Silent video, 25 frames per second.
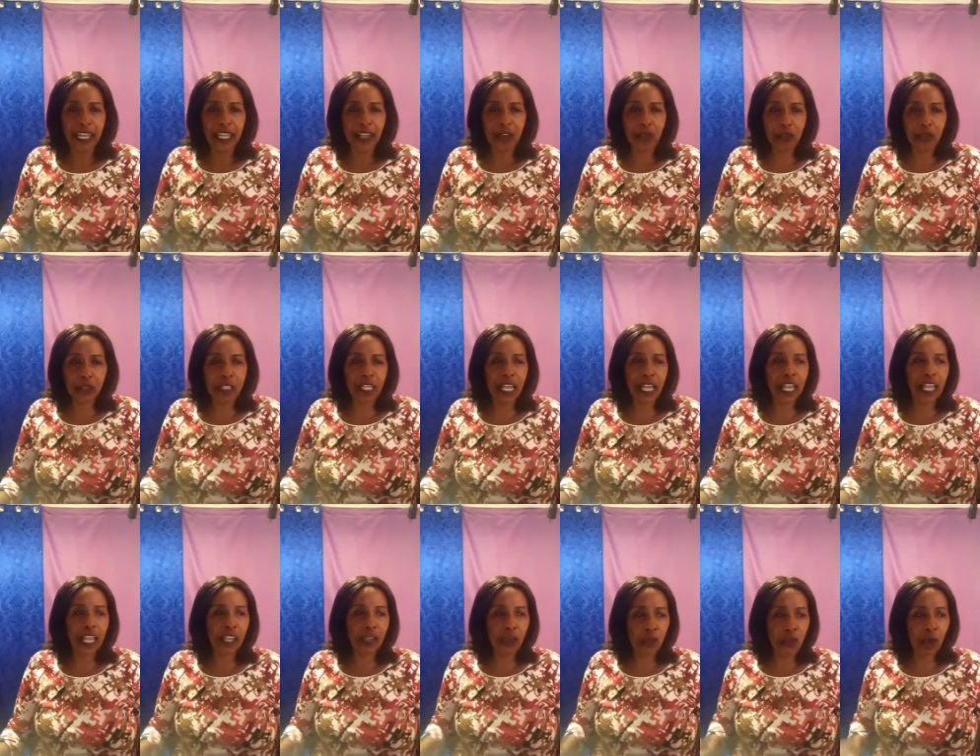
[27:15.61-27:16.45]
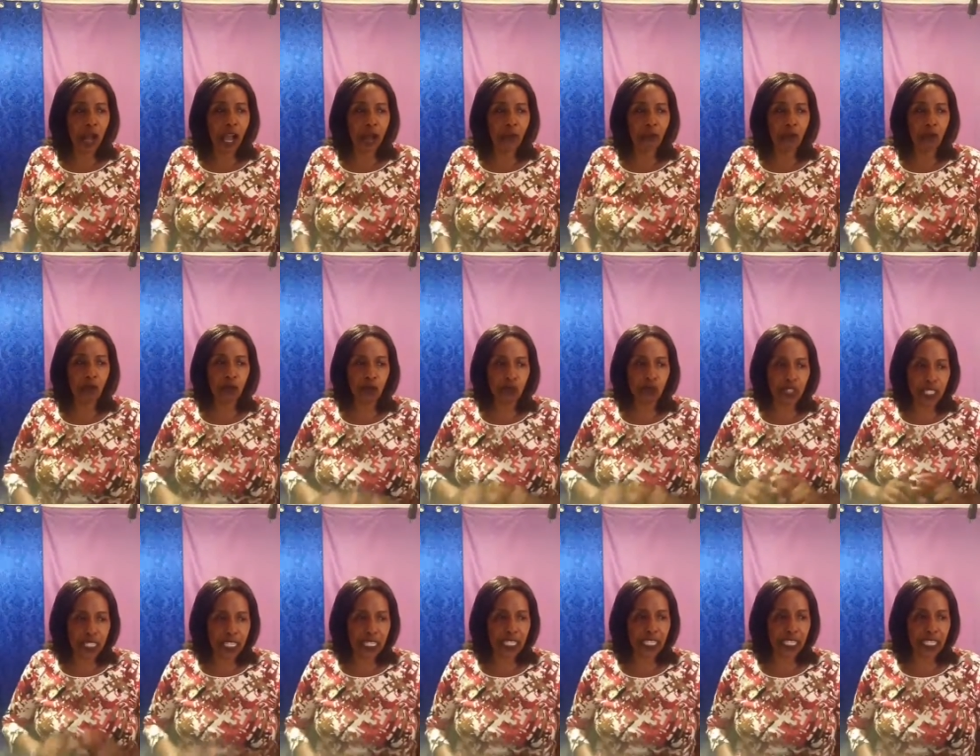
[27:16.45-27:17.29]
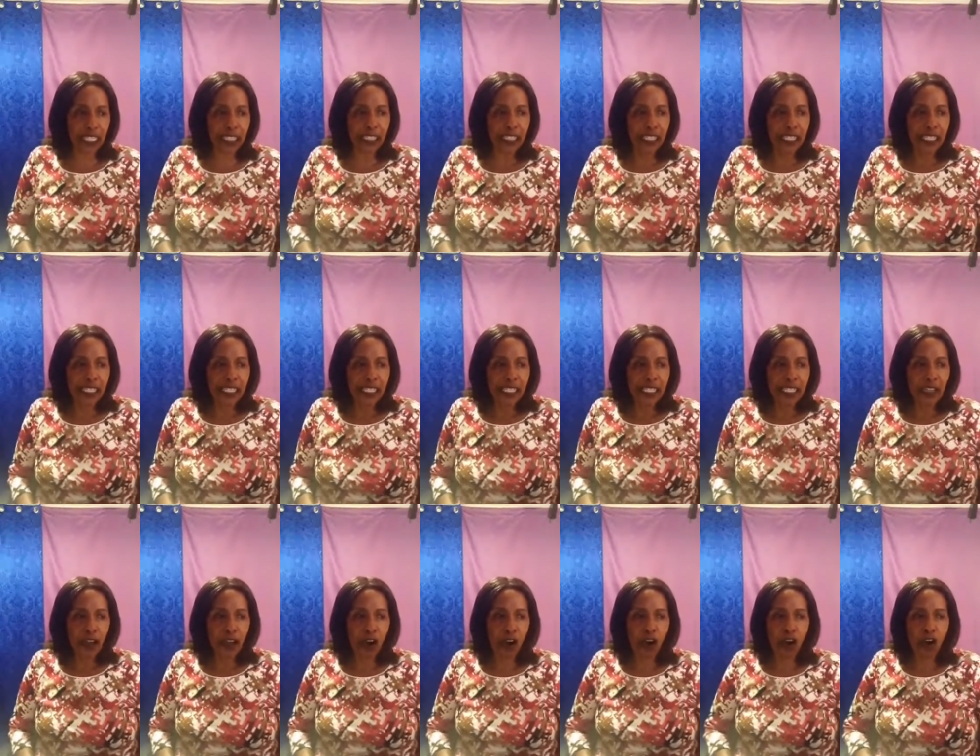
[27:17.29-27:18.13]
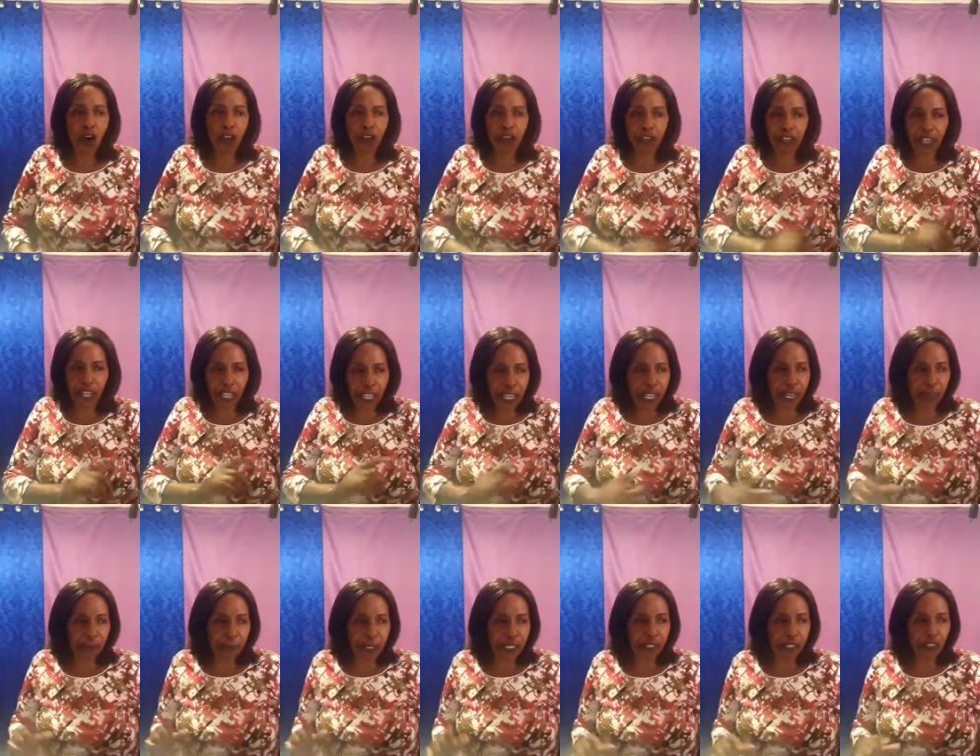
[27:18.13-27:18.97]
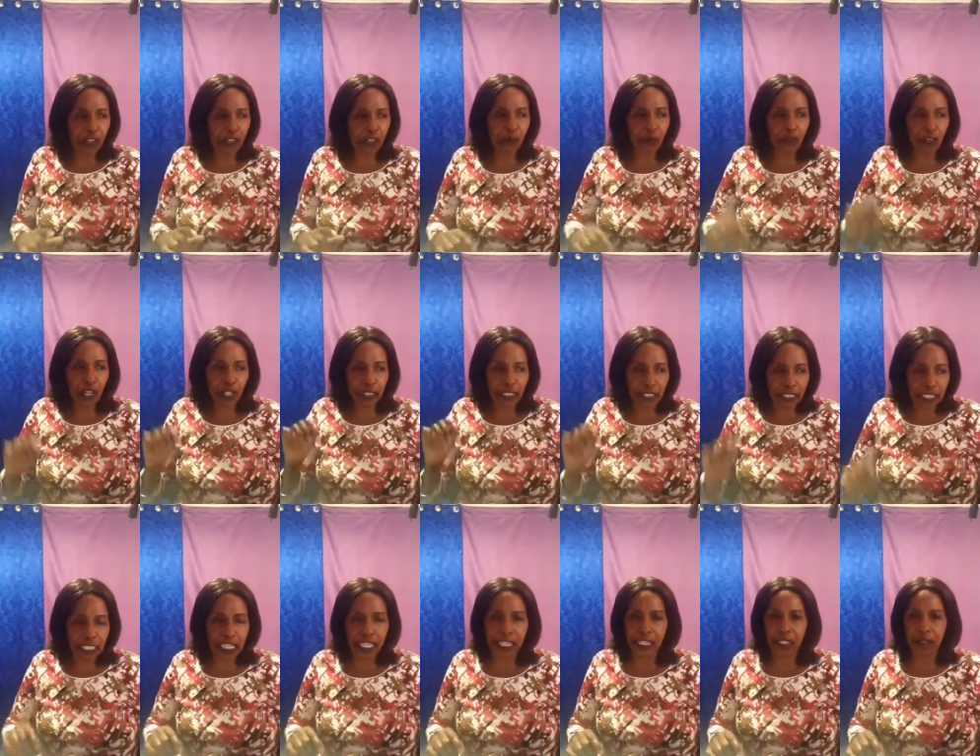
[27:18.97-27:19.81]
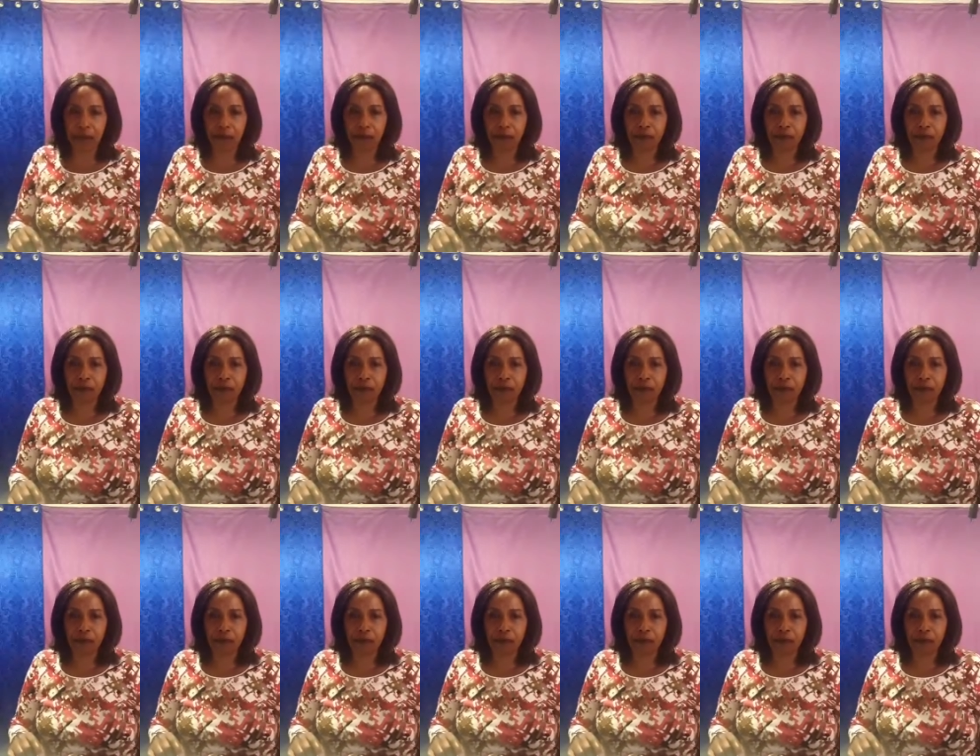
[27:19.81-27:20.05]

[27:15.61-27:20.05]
You say you have to degree all the elements of that day,